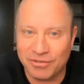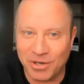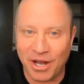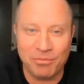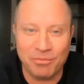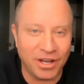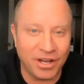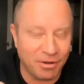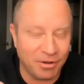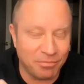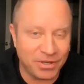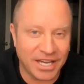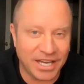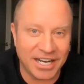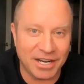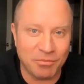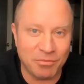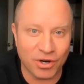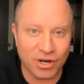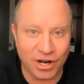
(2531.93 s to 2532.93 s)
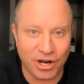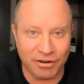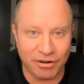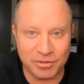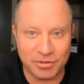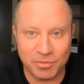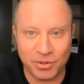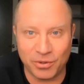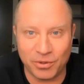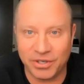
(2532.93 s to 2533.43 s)
I'm, not, I'm getting more
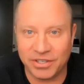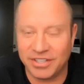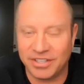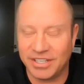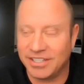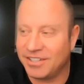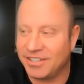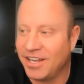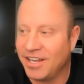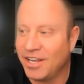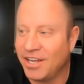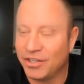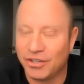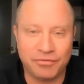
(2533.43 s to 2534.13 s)
comfortable with it.